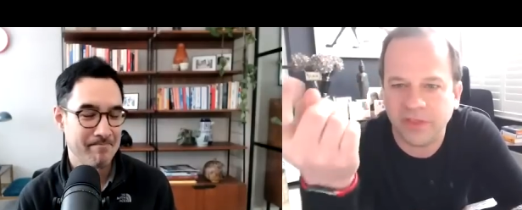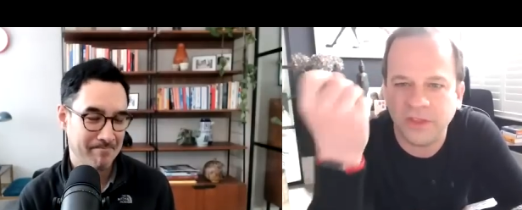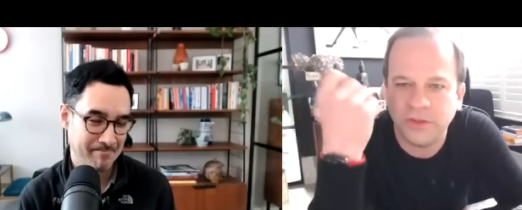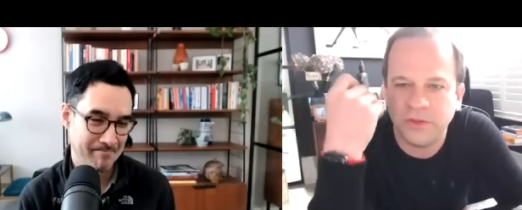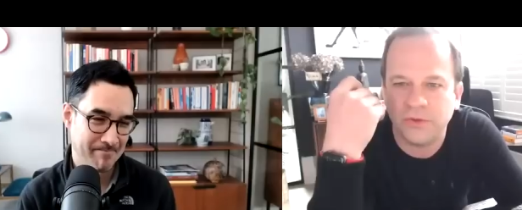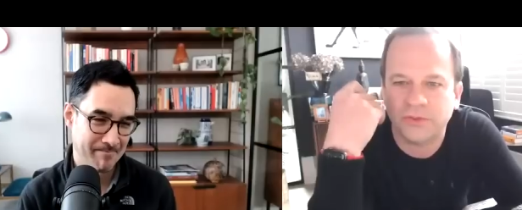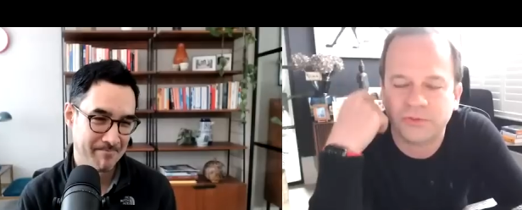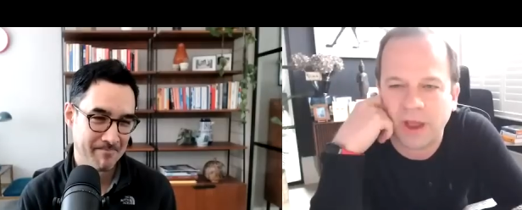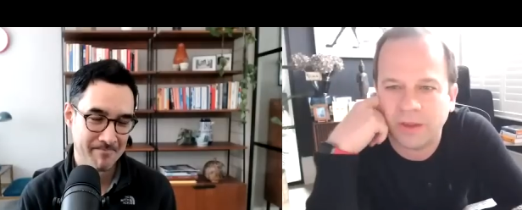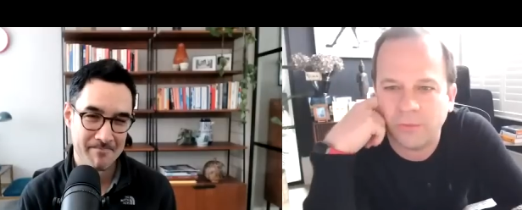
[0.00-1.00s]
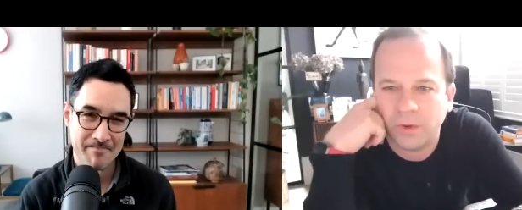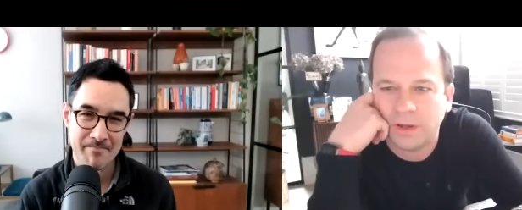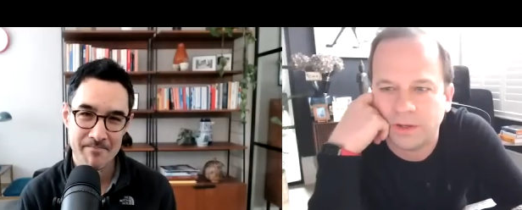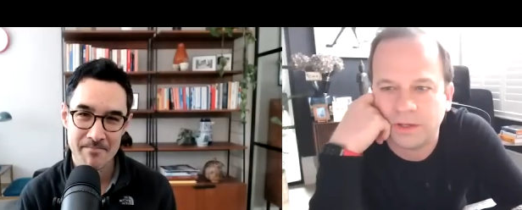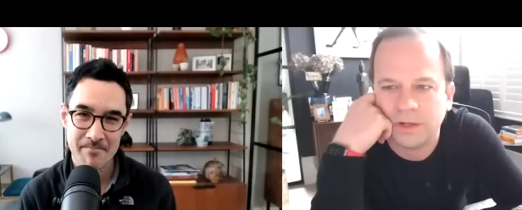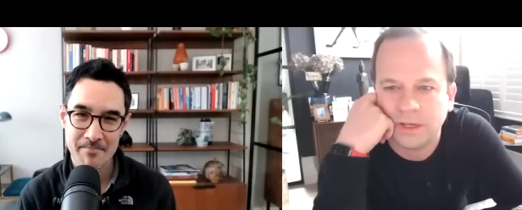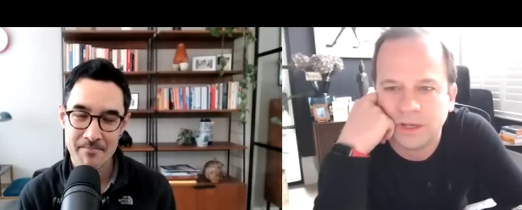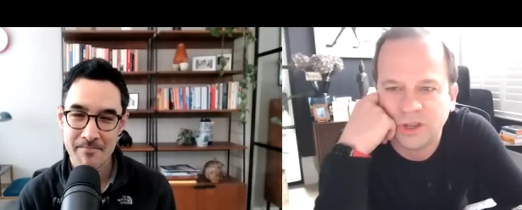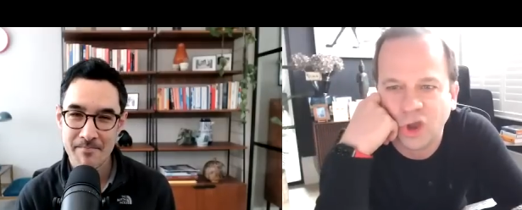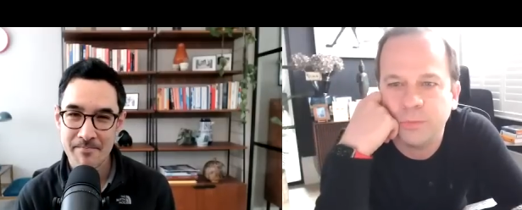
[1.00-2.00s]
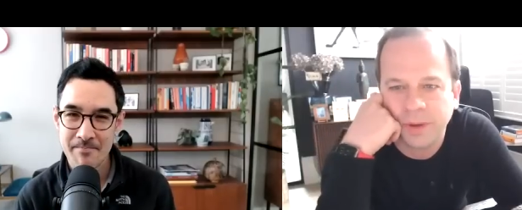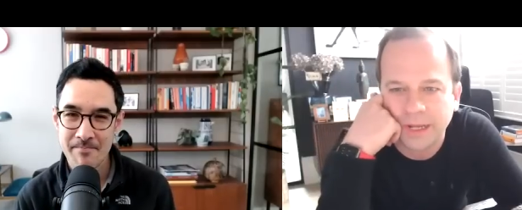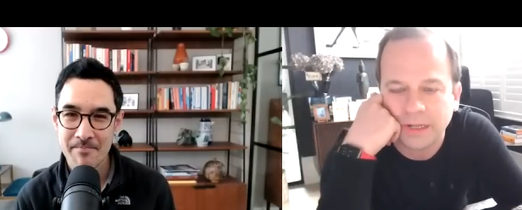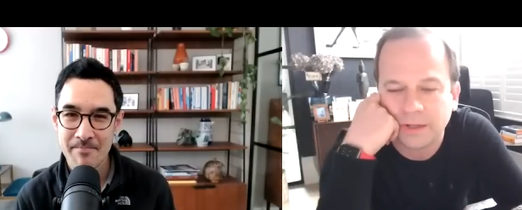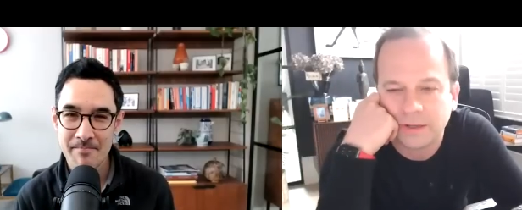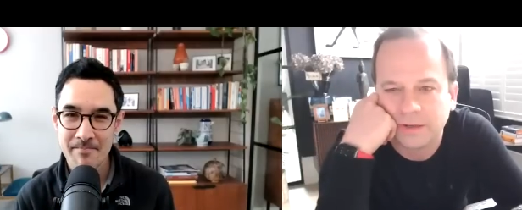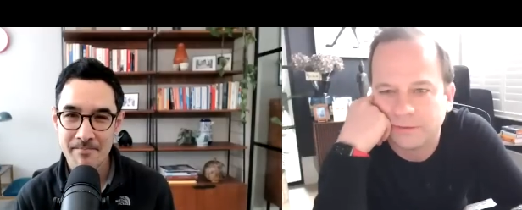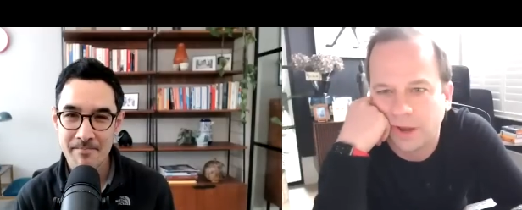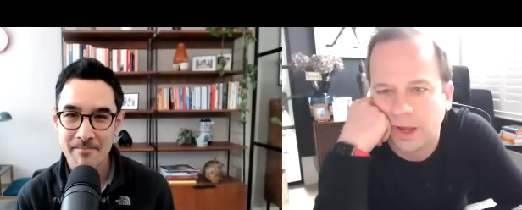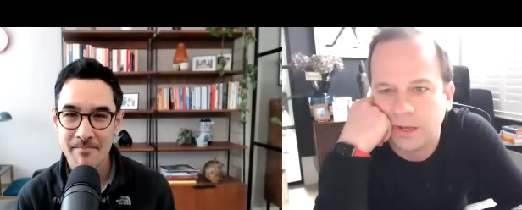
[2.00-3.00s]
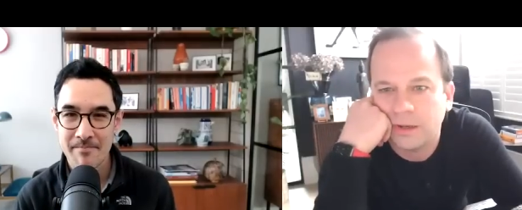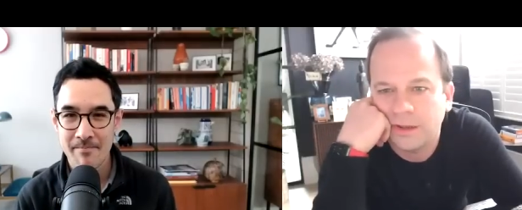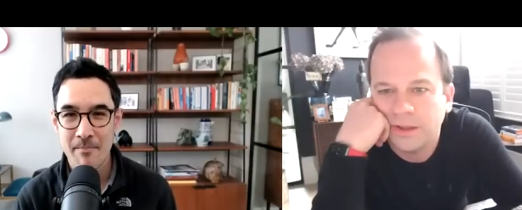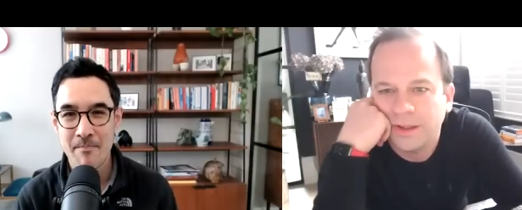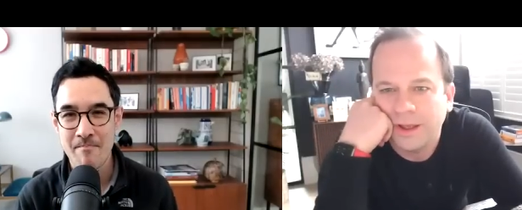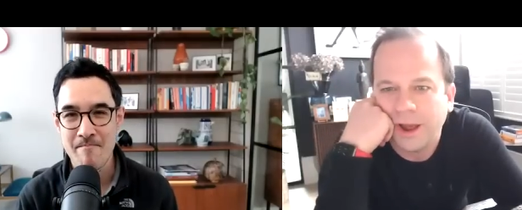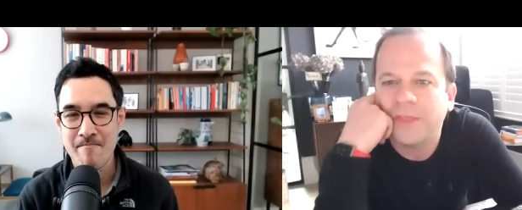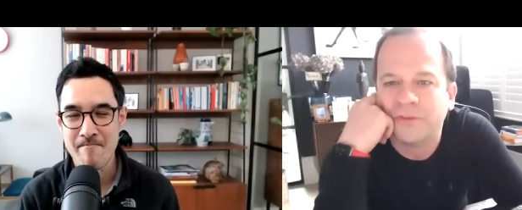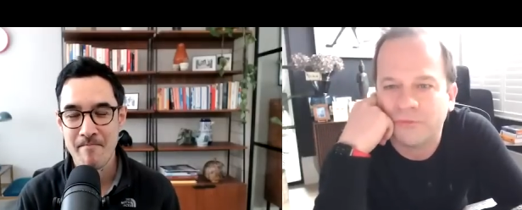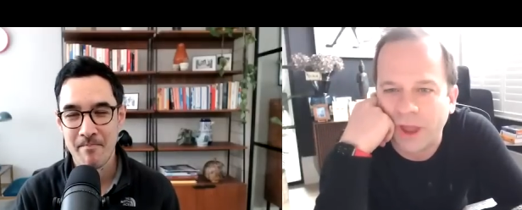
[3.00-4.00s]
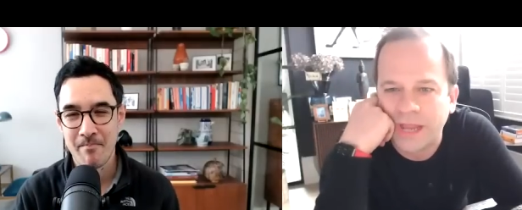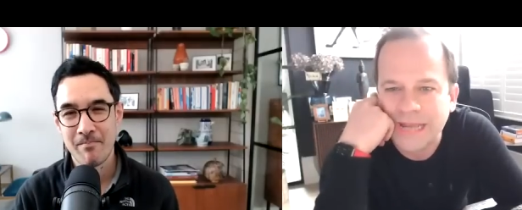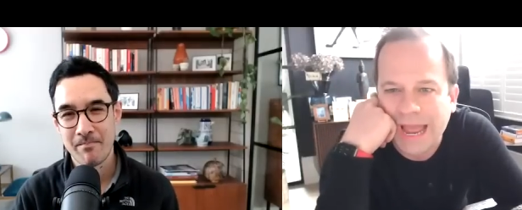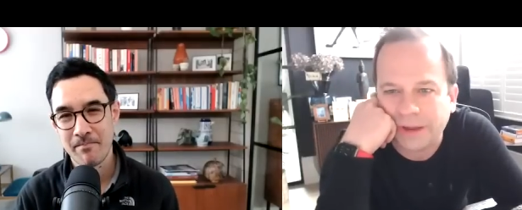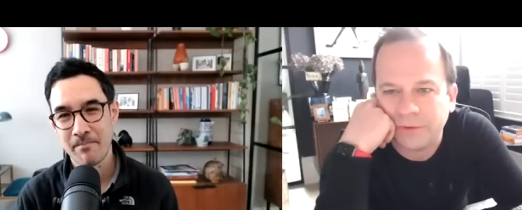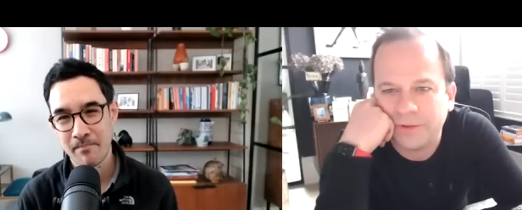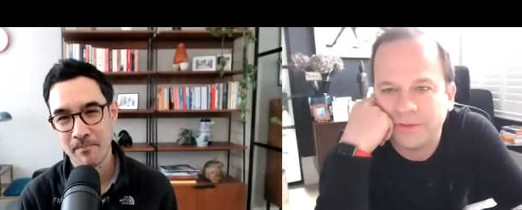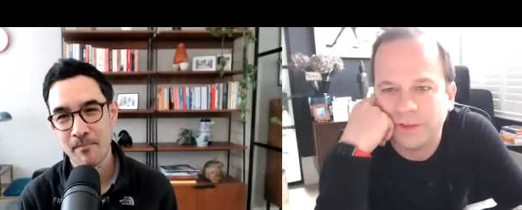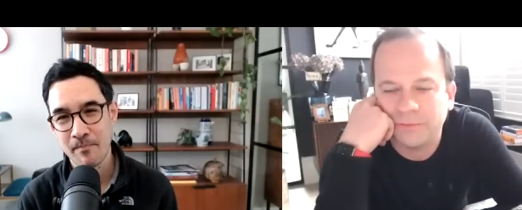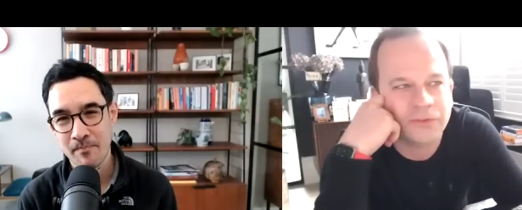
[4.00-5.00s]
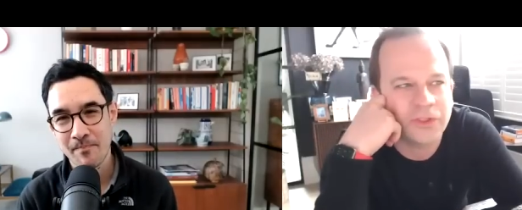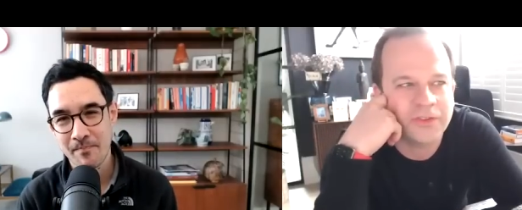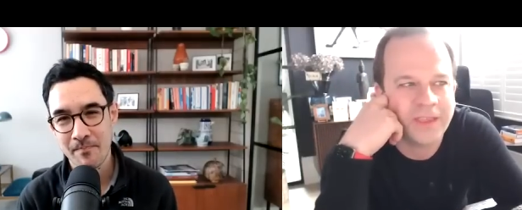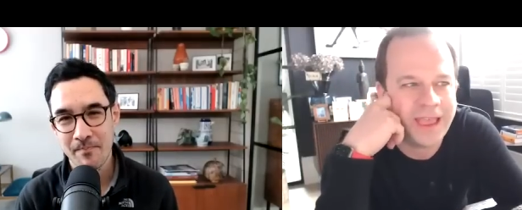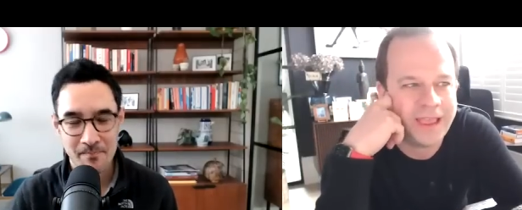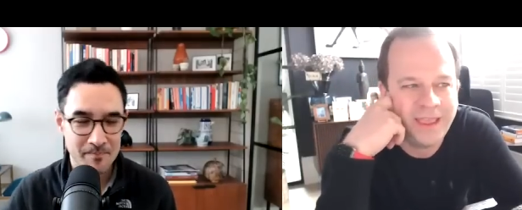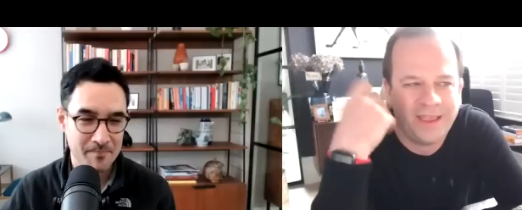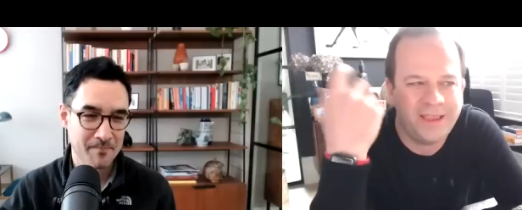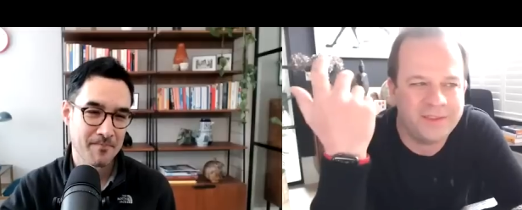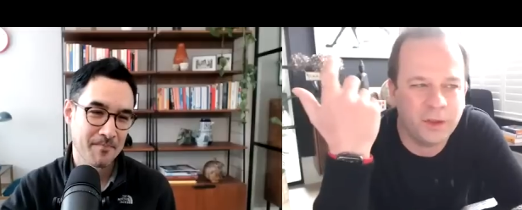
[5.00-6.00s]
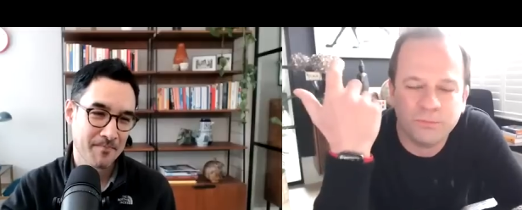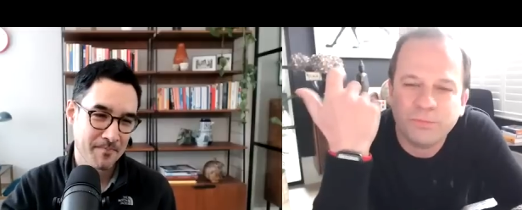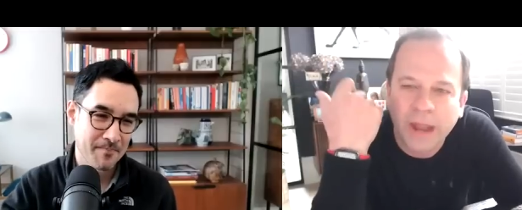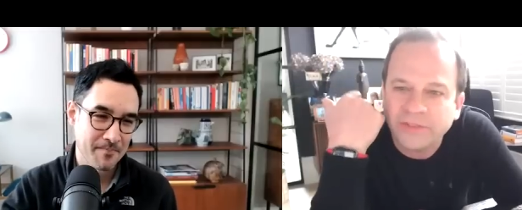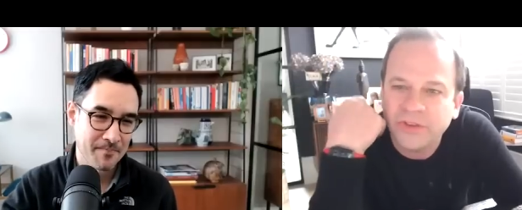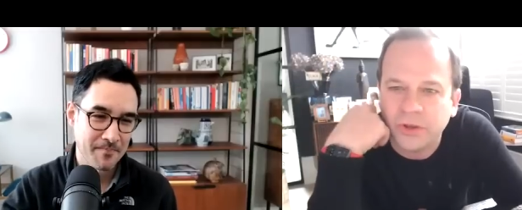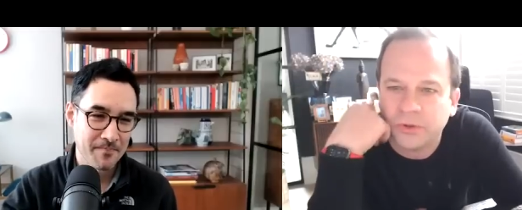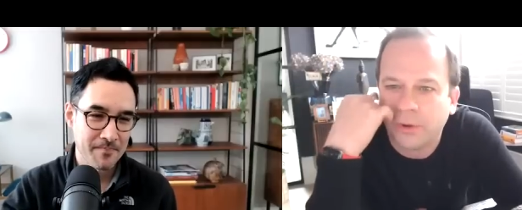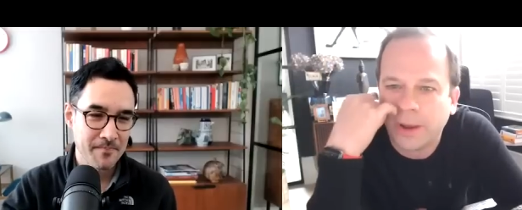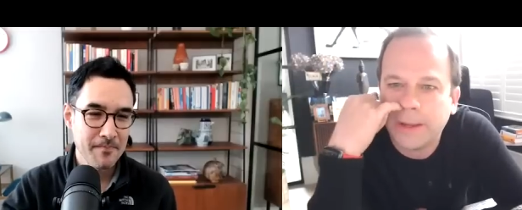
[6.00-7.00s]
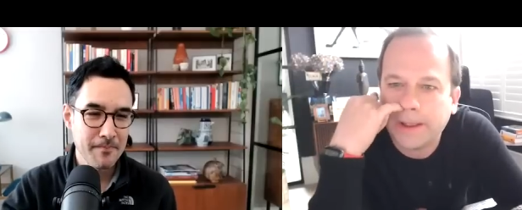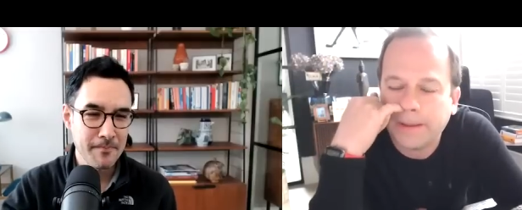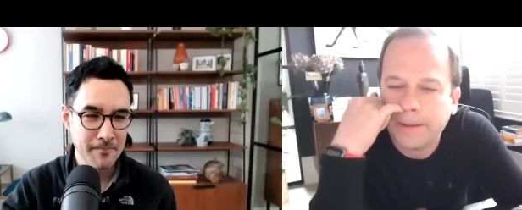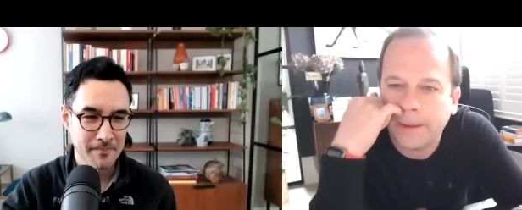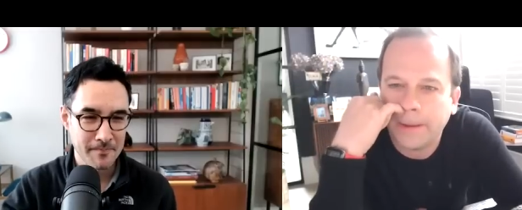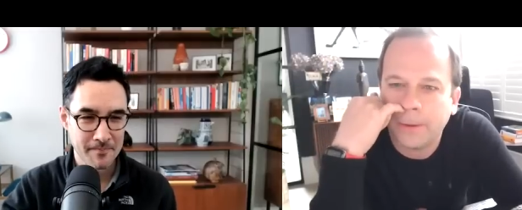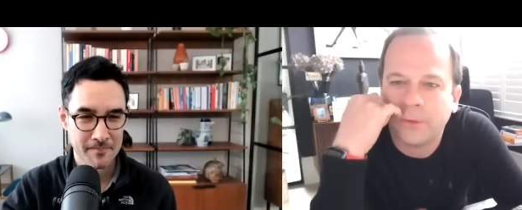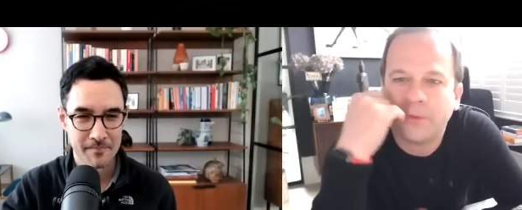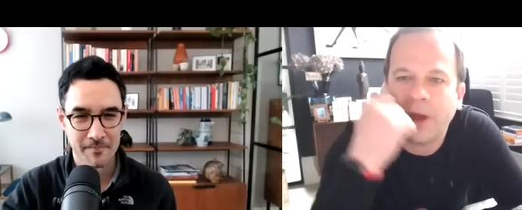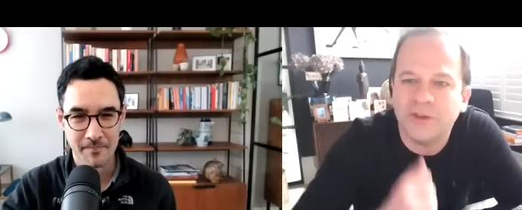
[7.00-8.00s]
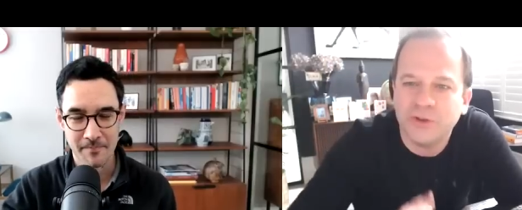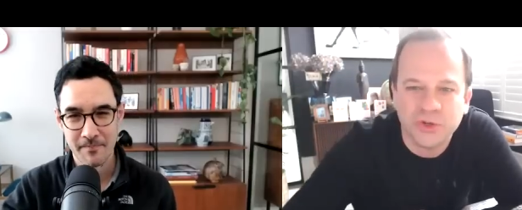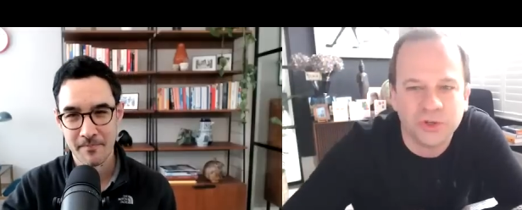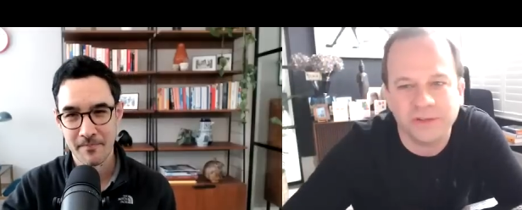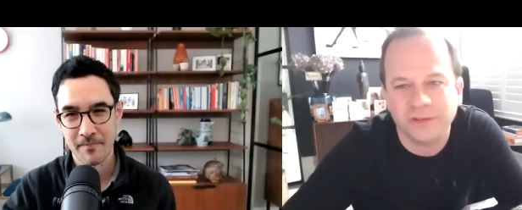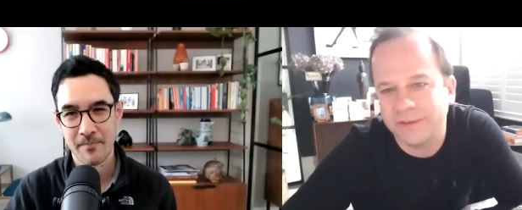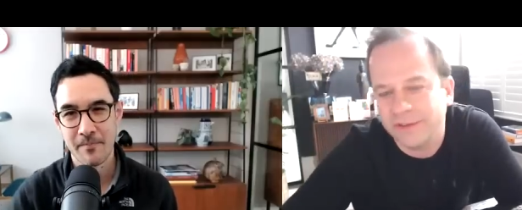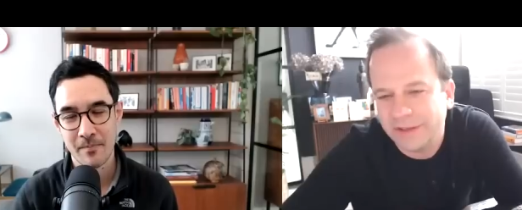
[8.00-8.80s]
Speaker 1: I think you used the right word earlier, co-pilot, right? Mm. I think right now, in terms of this, it's so brand new, right? You're, you're right. You shouldn't.